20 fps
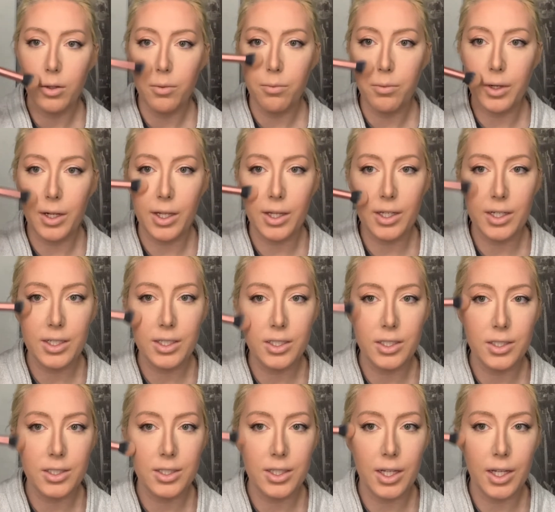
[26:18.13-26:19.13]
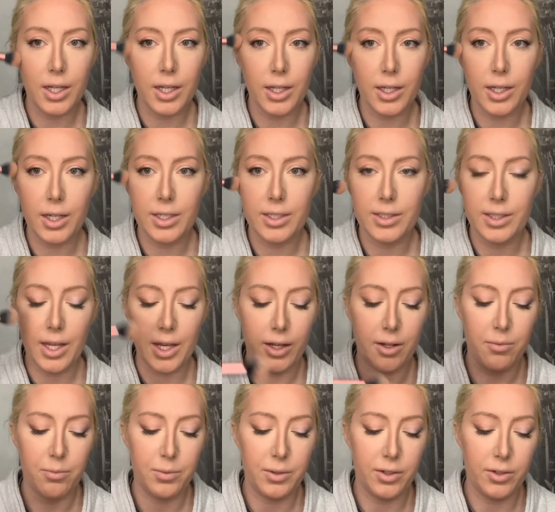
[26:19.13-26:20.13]
But I like to just, like I
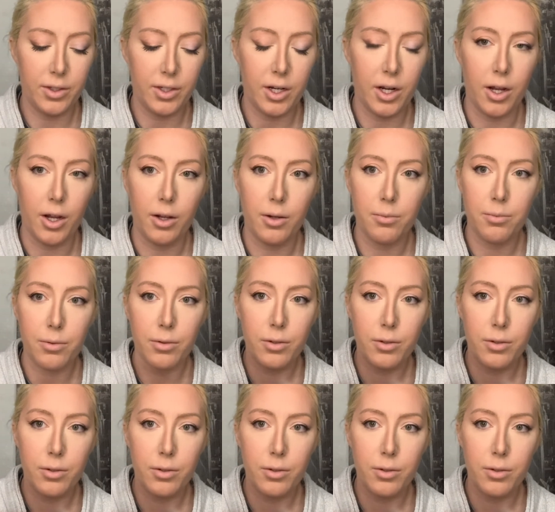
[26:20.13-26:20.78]
said, build it up